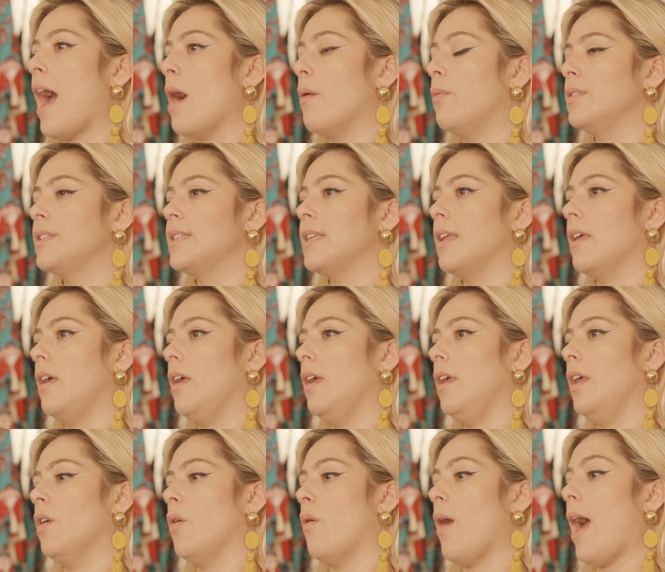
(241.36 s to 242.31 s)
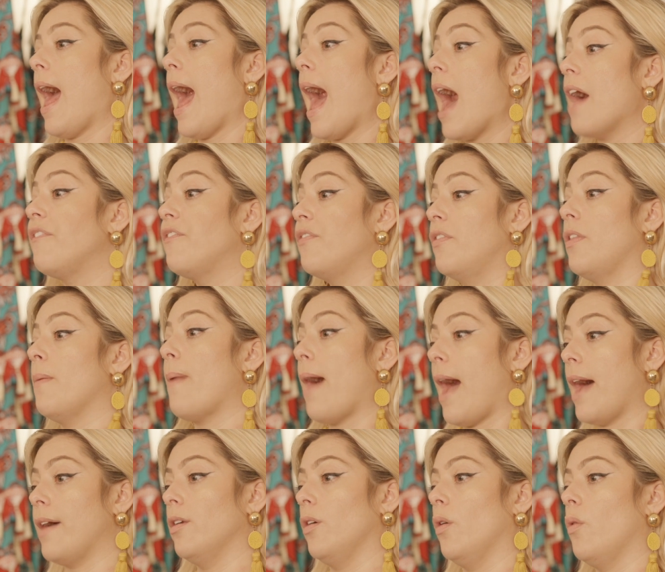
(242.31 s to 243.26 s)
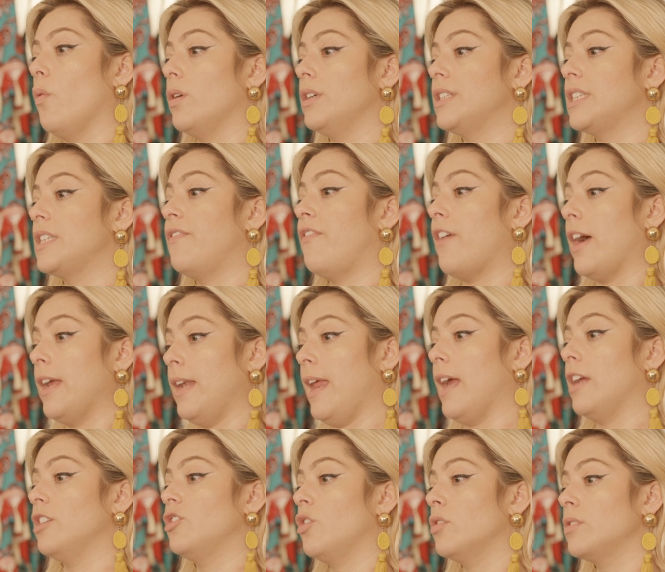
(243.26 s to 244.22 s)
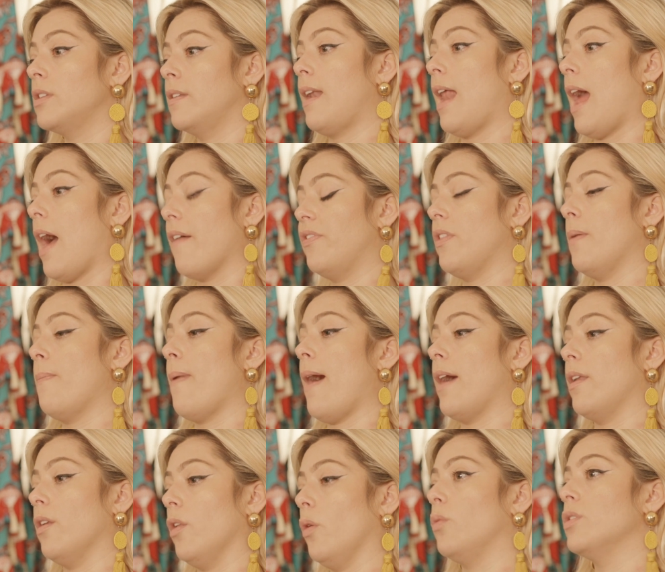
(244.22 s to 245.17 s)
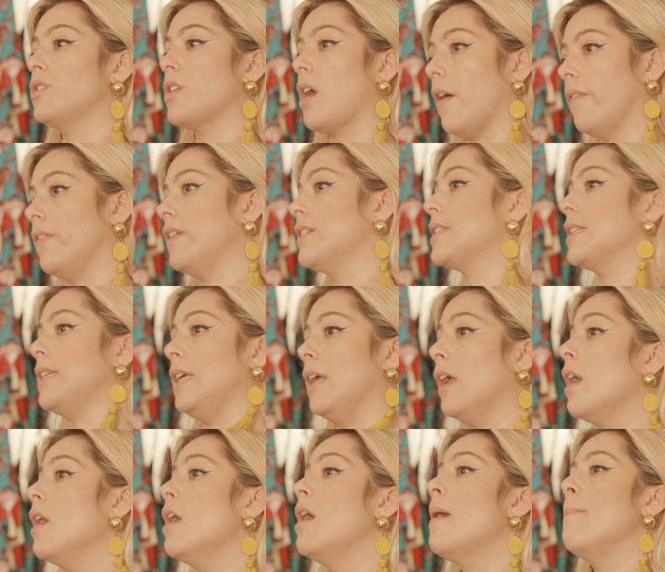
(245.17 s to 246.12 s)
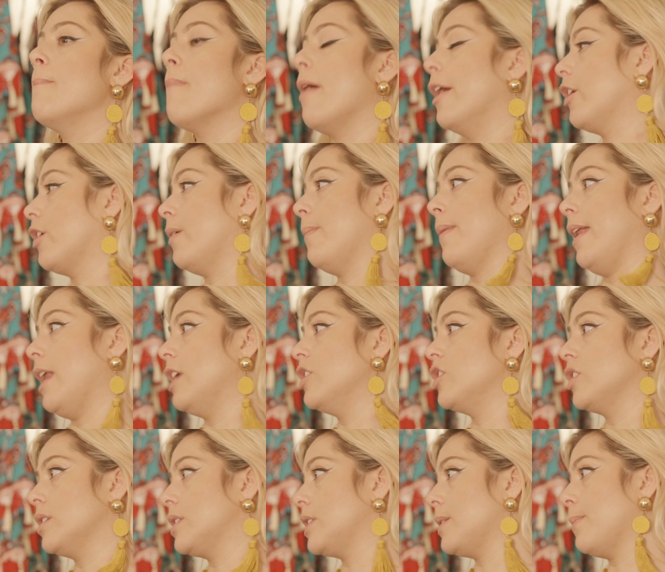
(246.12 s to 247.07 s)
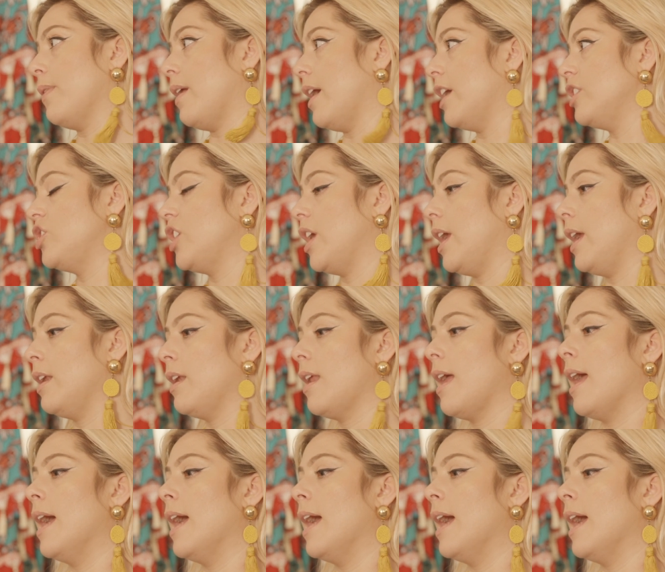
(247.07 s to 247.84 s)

that was, half the battle was financials, and half the battle was obviously micromanaging the supply chain.